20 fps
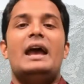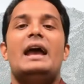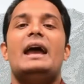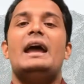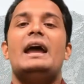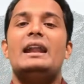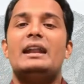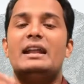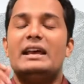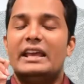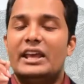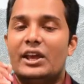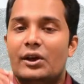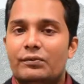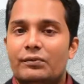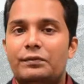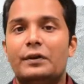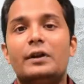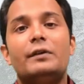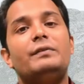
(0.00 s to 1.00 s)
And
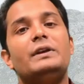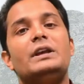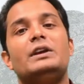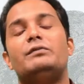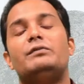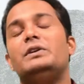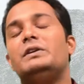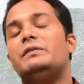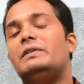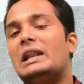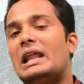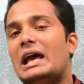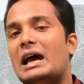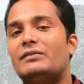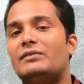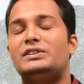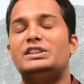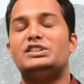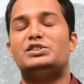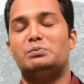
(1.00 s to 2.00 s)
every week we will
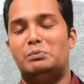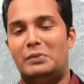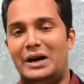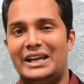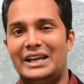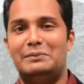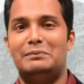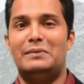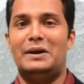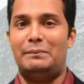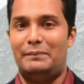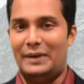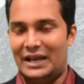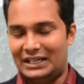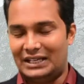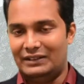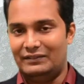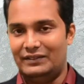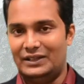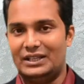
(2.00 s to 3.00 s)
have this mind map
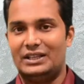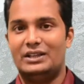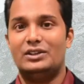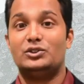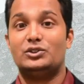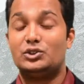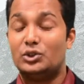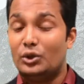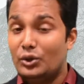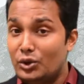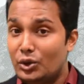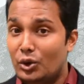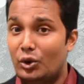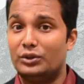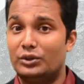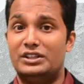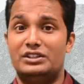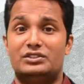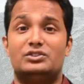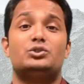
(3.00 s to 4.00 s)
activity. So
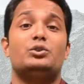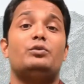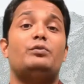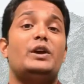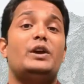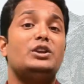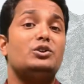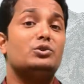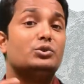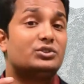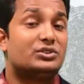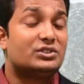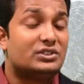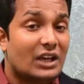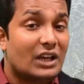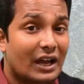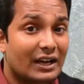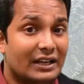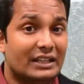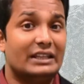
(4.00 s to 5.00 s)
know this. So when you
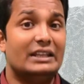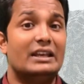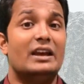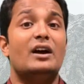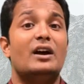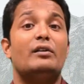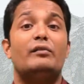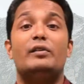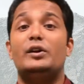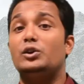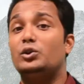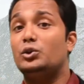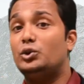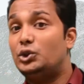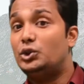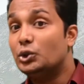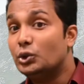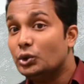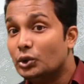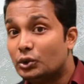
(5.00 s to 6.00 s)
study, when you
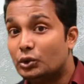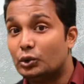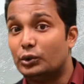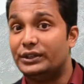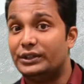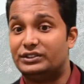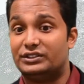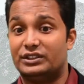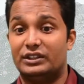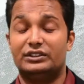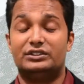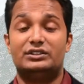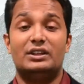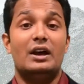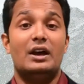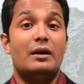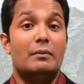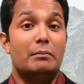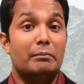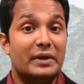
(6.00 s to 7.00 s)
do quizzes,
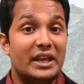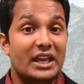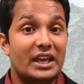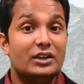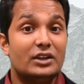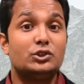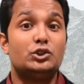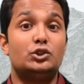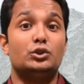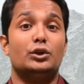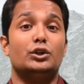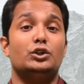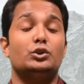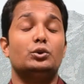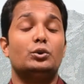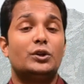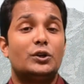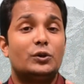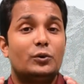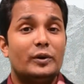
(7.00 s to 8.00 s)
make sure
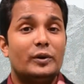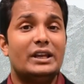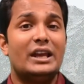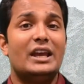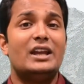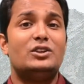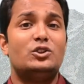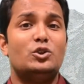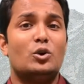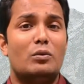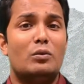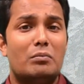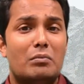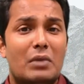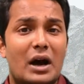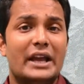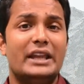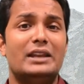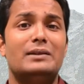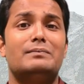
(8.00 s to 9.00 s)
you create your
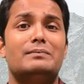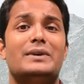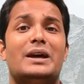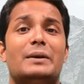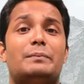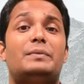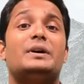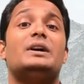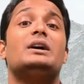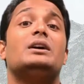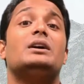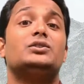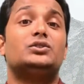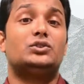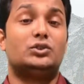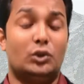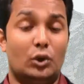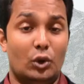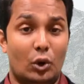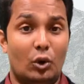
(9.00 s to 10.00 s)
mind map
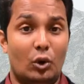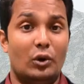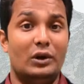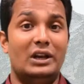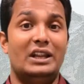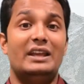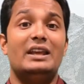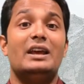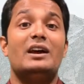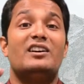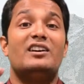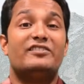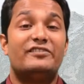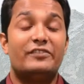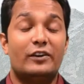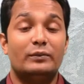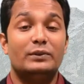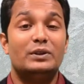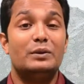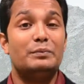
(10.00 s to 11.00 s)
slowly
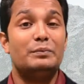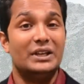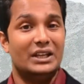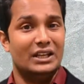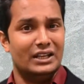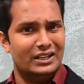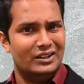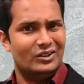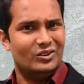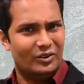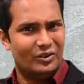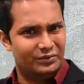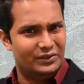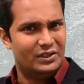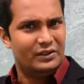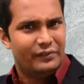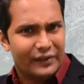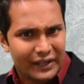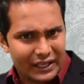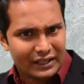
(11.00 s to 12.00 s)
from the beginning of
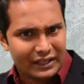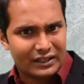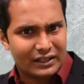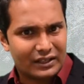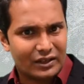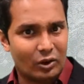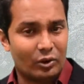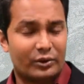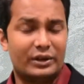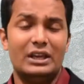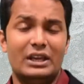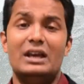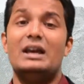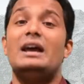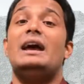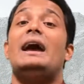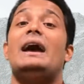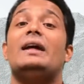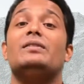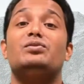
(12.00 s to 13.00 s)
the week. Okay,
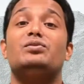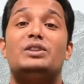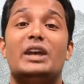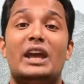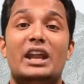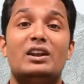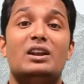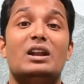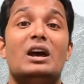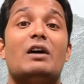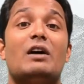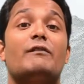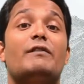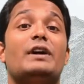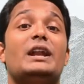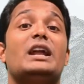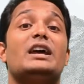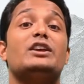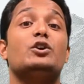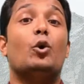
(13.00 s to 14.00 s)
and then
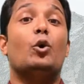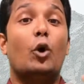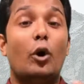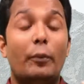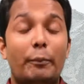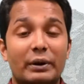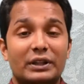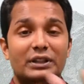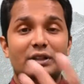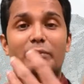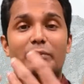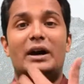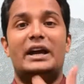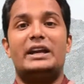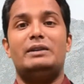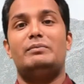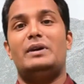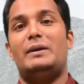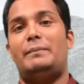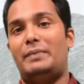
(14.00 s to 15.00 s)
when I open the
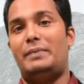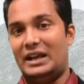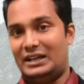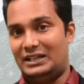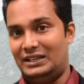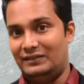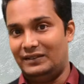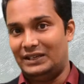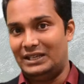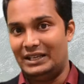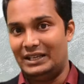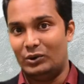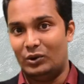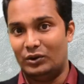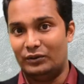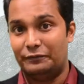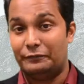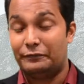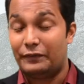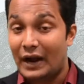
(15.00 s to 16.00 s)
mind map activity
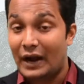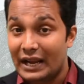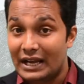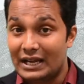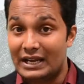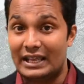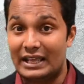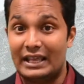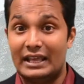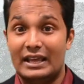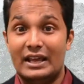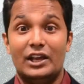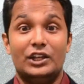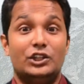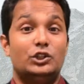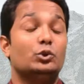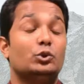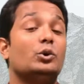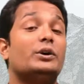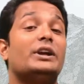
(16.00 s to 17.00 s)
on Friday,
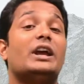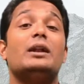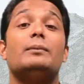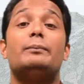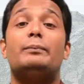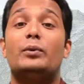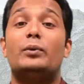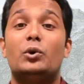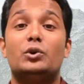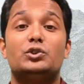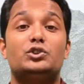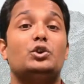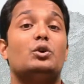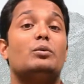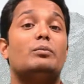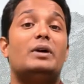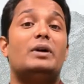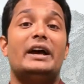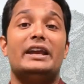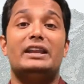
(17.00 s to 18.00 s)
you can post
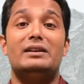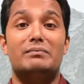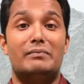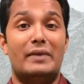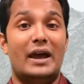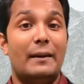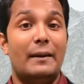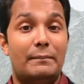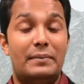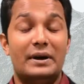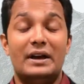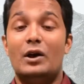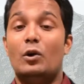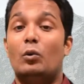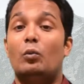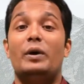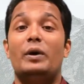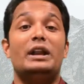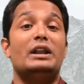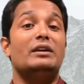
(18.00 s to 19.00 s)
your mind map
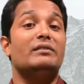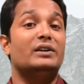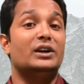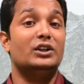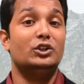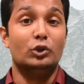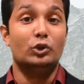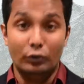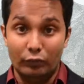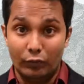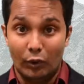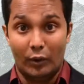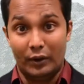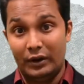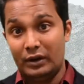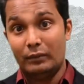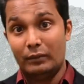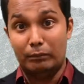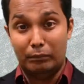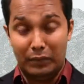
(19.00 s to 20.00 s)
whenever you
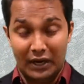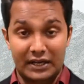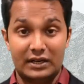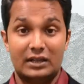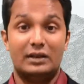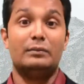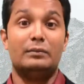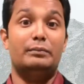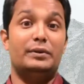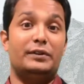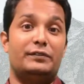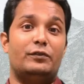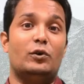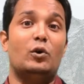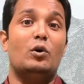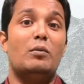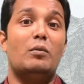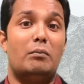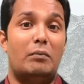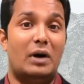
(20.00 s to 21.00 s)
want, but
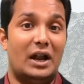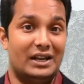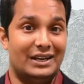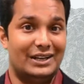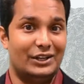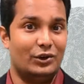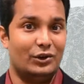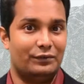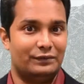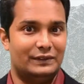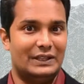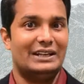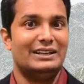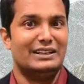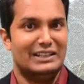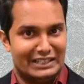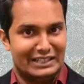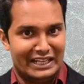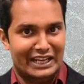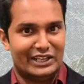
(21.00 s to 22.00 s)
before Monday of that
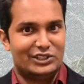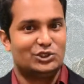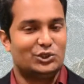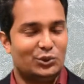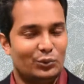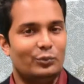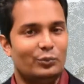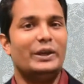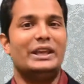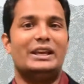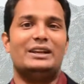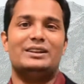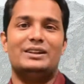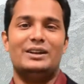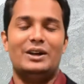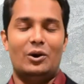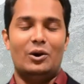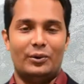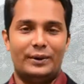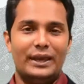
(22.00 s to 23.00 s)
next week.
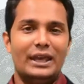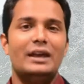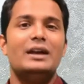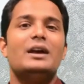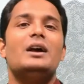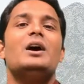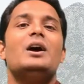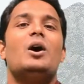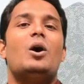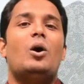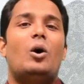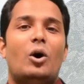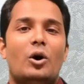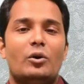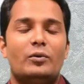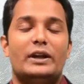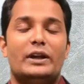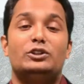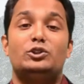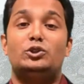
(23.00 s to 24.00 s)
Okay,
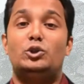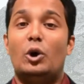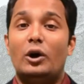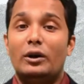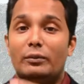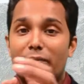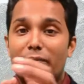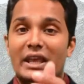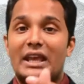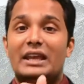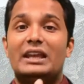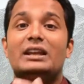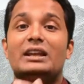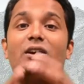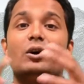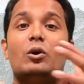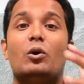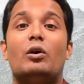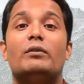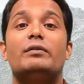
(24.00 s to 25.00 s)
alright, don't make it
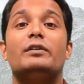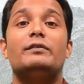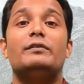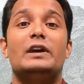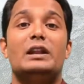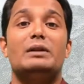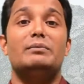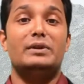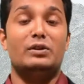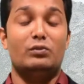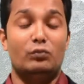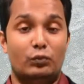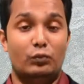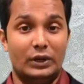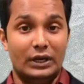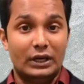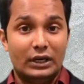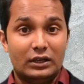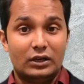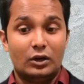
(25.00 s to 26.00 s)
an overwhelming
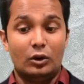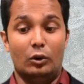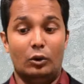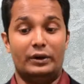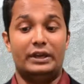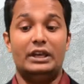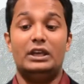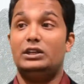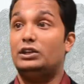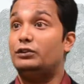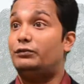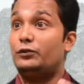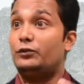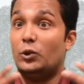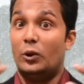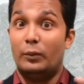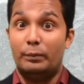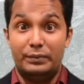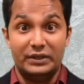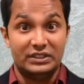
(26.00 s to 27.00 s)
work. Okay, if
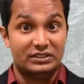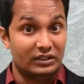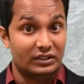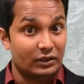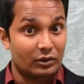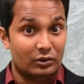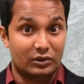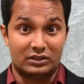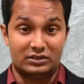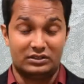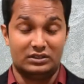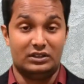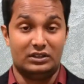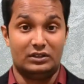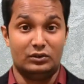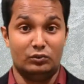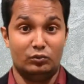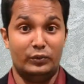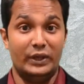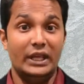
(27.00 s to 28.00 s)
you are busy on a
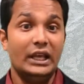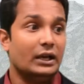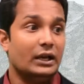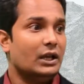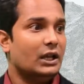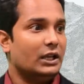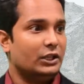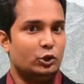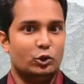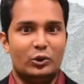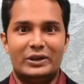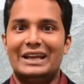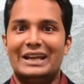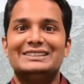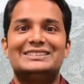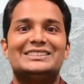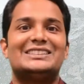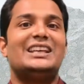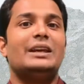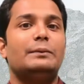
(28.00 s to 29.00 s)
certain week, you can
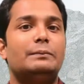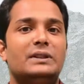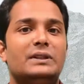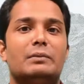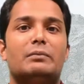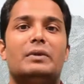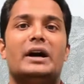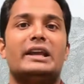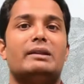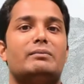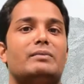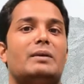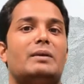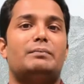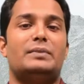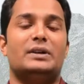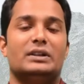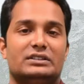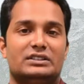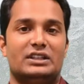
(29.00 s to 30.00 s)
skip the mind
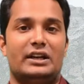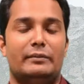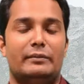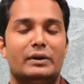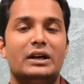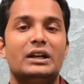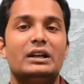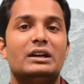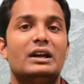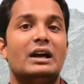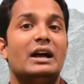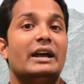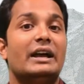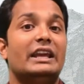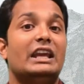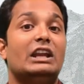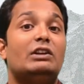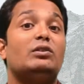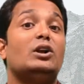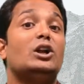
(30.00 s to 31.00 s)
map assignment.
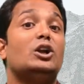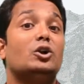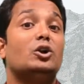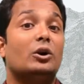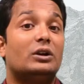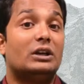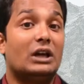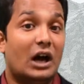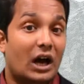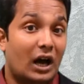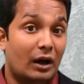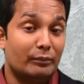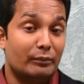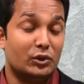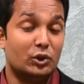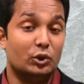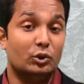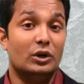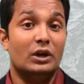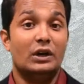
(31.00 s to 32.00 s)
It will not harm
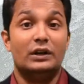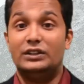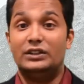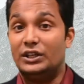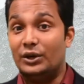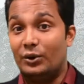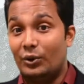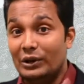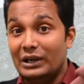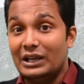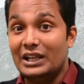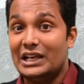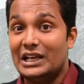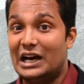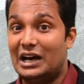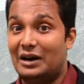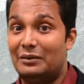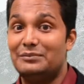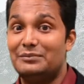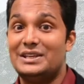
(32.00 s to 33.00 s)
you. The only
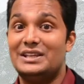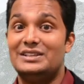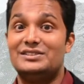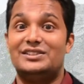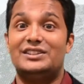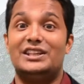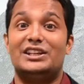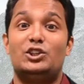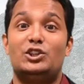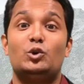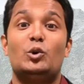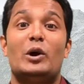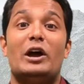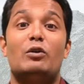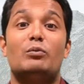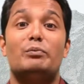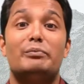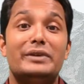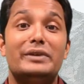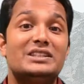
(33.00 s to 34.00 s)
harm is that you
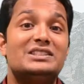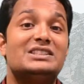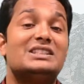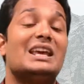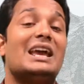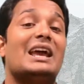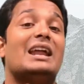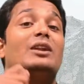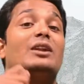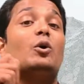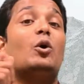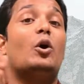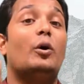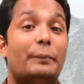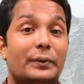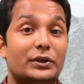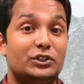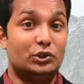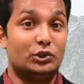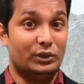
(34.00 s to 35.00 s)
have missed an
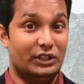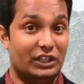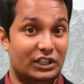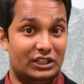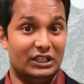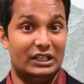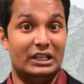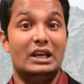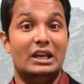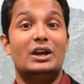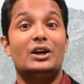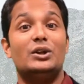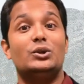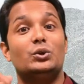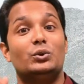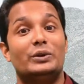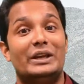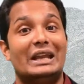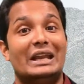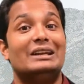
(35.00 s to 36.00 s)
opportunity
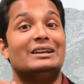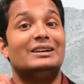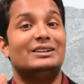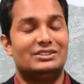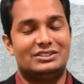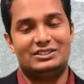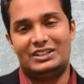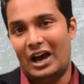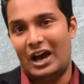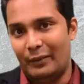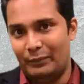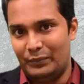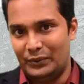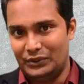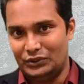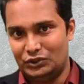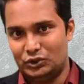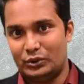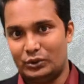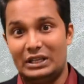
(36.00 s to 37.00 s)
to get star
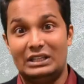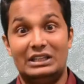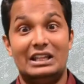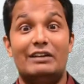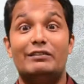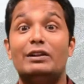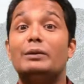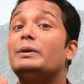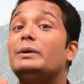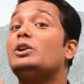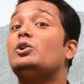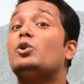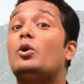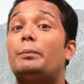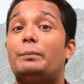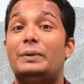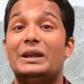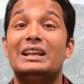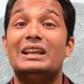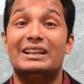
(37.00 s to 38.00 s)
points. Okay, there will be no
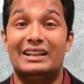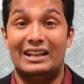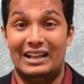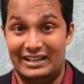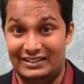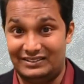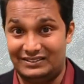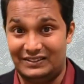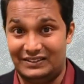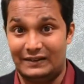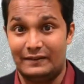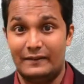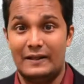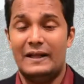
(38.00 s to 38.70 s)
penalizing.